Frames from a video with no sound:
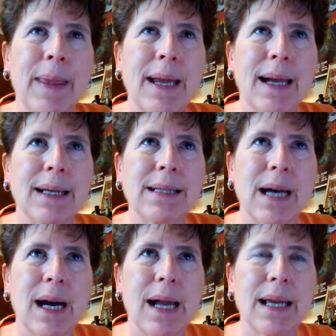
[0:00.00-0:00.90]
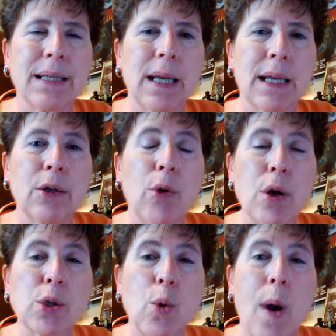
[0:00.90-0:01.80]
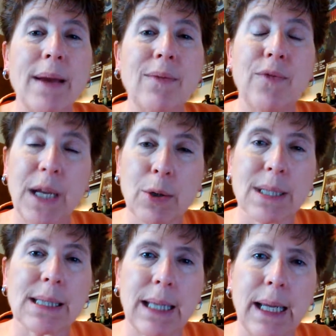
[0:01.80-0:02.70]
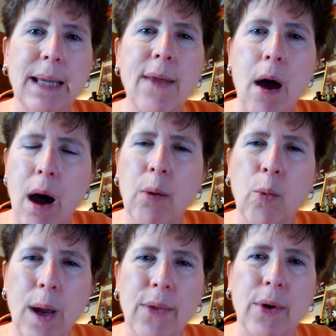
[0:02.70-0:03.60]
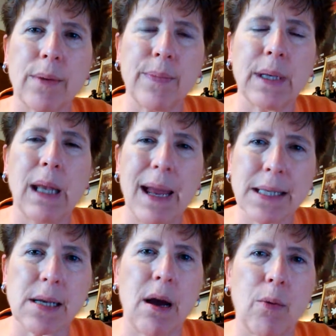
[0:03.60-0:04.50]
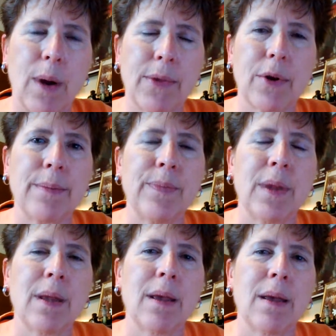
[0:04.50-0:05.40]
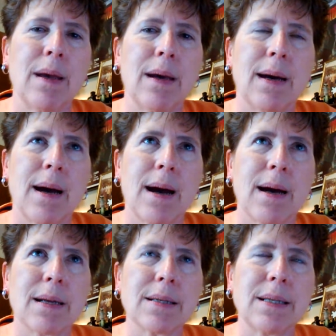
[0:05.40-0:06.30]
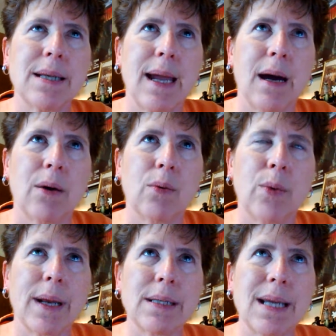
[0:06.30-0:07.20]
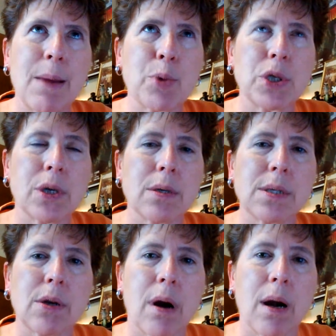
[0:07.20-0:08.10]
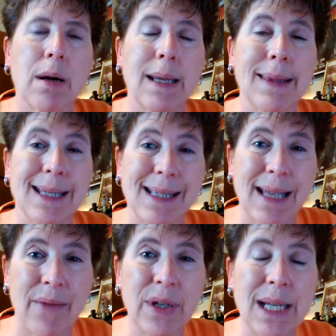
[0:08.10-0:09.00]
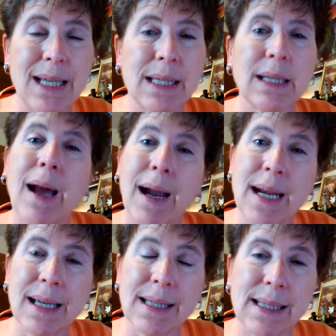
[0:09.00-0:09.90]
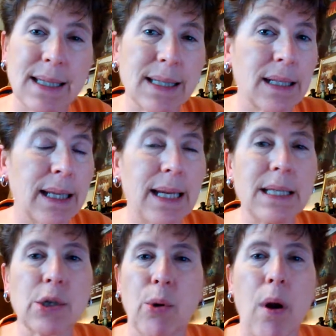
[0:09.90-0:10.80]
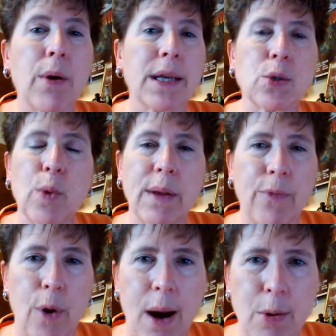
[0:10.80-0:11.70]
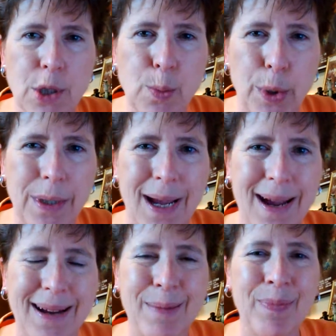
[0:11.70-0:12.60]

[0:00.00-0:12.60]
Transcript: and it grows quite vigorously in the hot weather. It likes hot weather. Now, when temperatures are in the 70s at night consistently, it's growing 24 hours per day.